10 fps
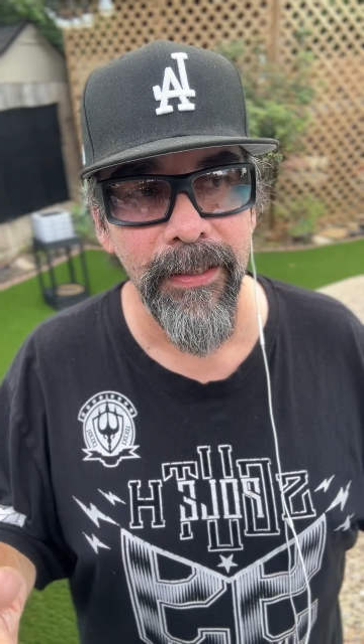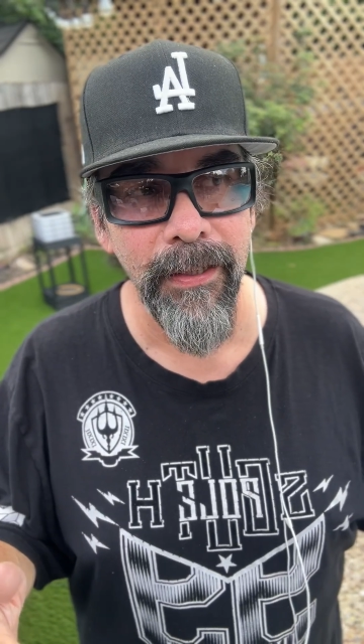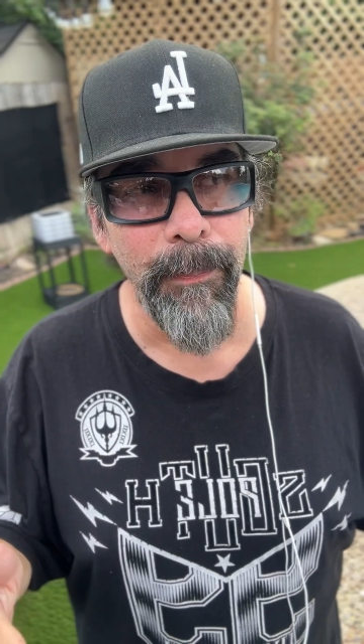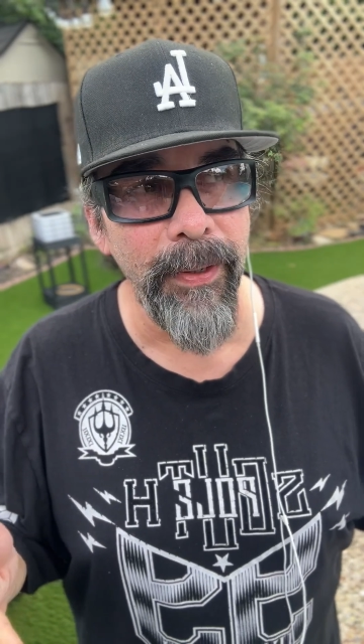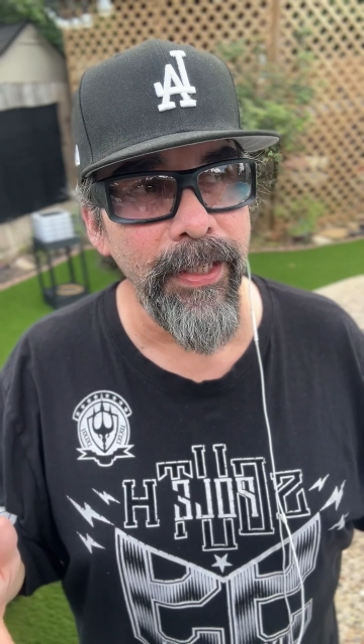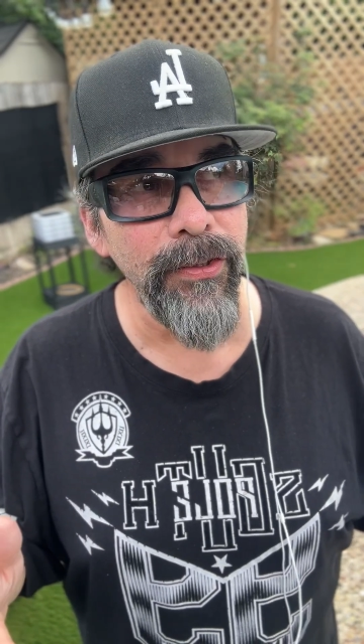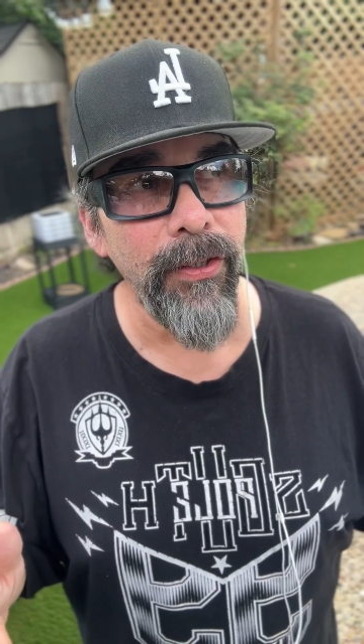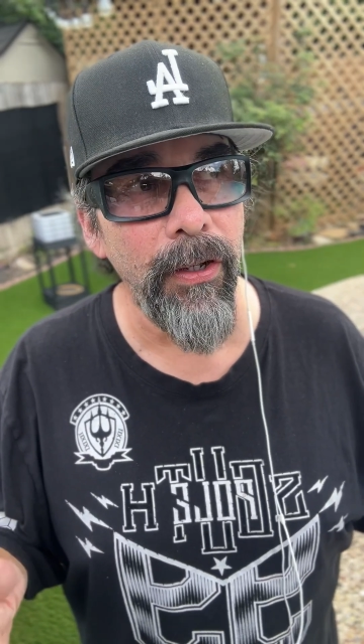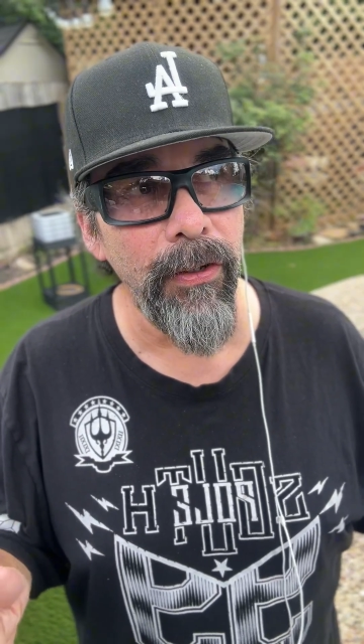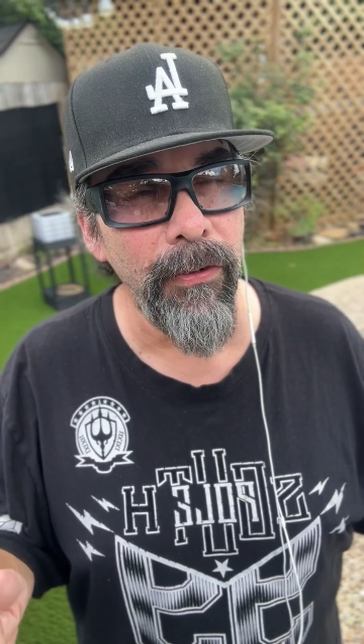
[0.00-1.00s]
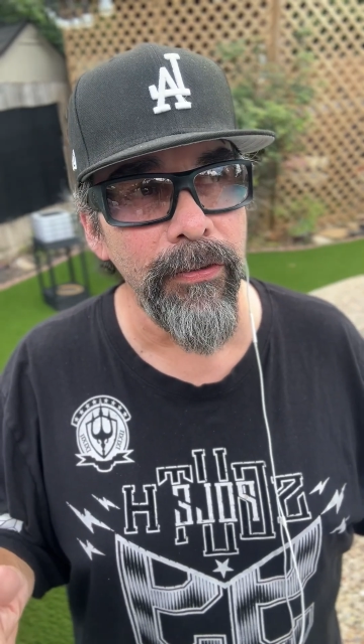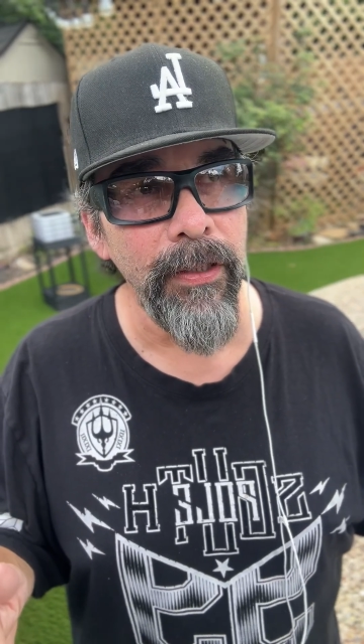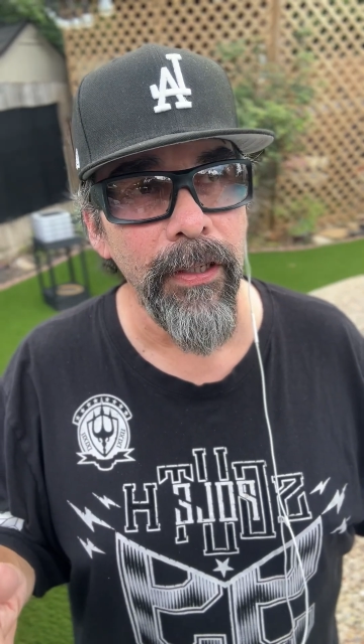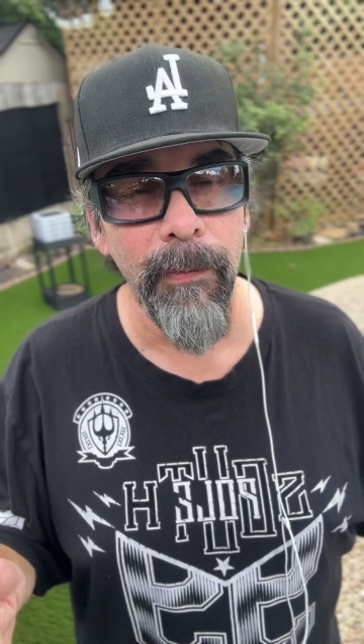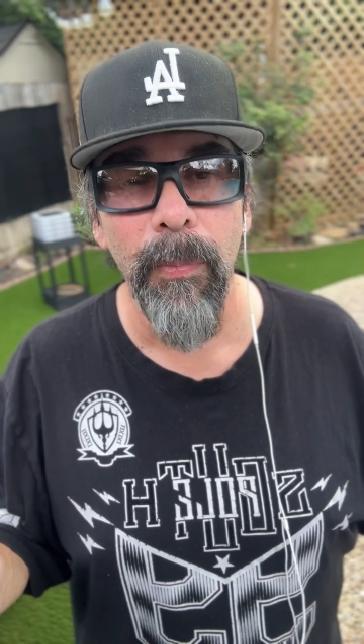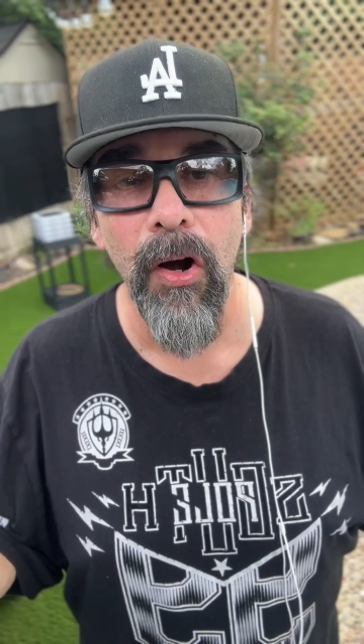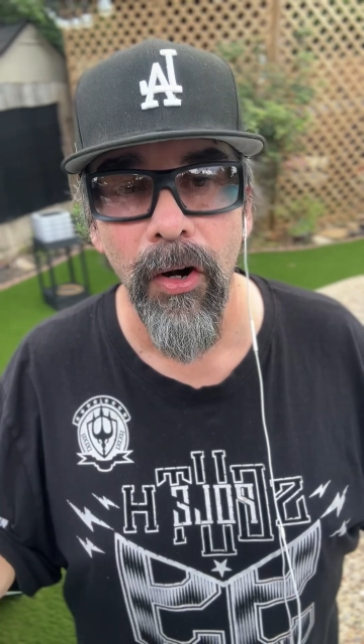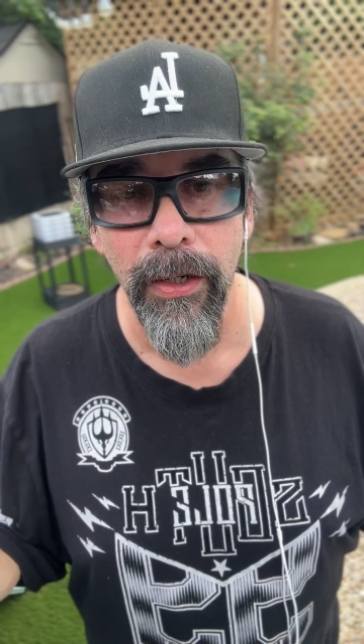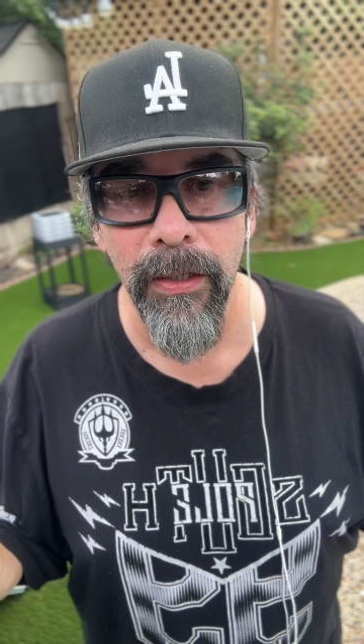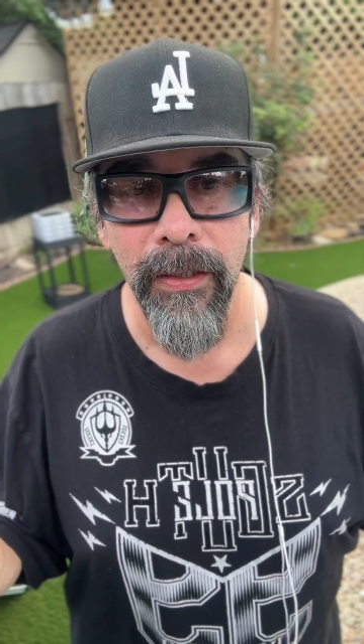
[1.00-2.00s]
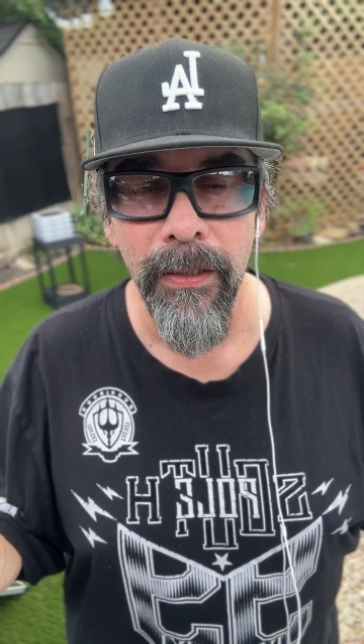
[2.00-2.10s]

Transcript: a place called the Barn,